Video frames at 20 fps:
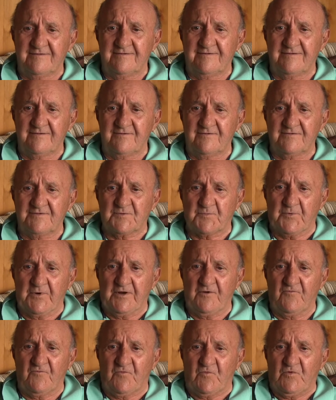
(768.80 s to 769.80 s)
you know,
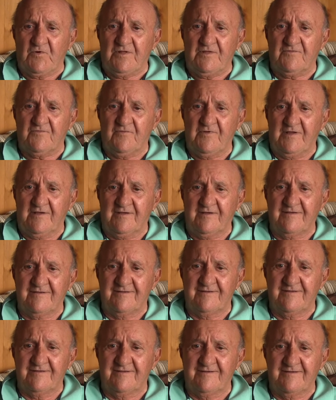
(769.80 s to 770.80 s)
spring of 43.
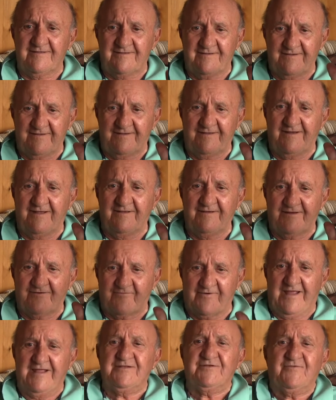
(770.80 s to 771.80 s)
And I
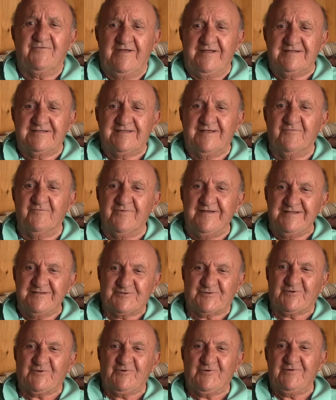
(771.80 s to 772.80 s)
graduate submarine
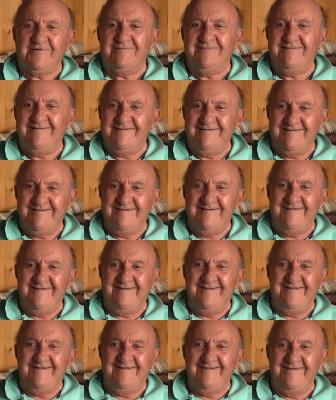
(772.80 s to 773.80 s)
school.
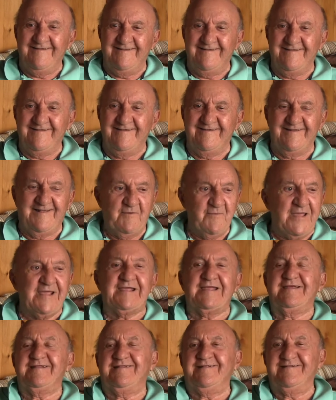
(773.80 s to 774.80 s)
And I
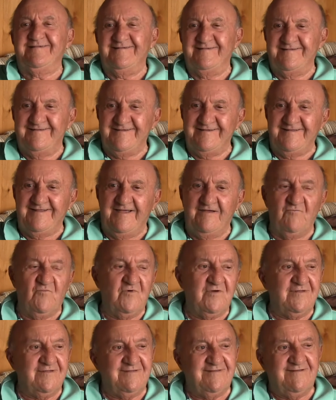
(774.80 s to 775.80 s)
make it. And I'm
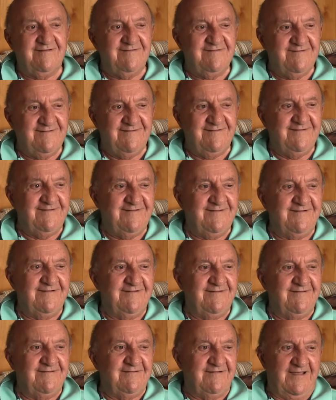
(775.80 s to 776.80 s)
one of the,
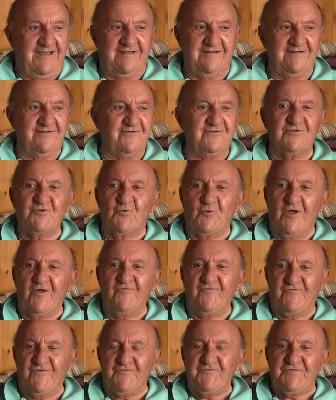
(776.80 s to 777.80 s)
I don't know,
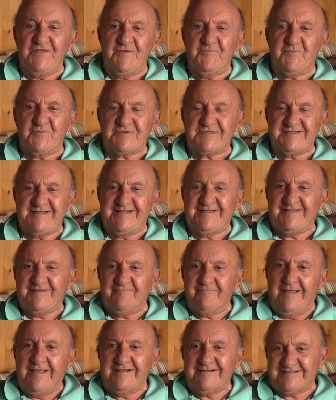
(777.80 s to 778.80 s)
12, 15% that
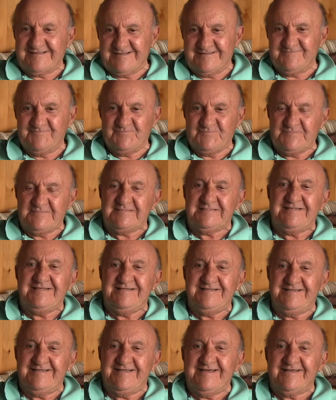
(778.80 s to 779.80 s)
makes it.
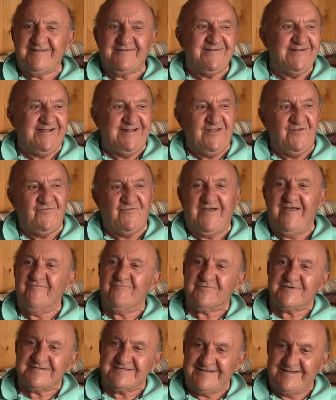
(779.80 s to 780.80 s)
The other
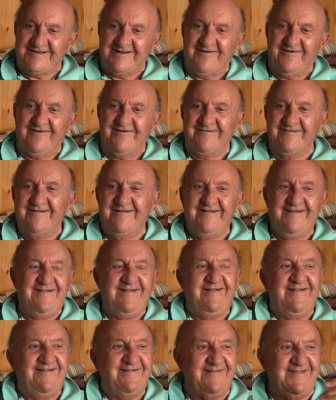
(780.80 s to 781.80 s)
85% are,
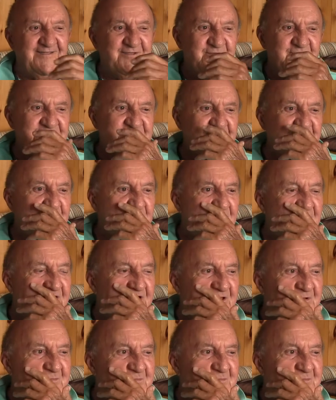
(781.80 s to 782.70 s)
they used to call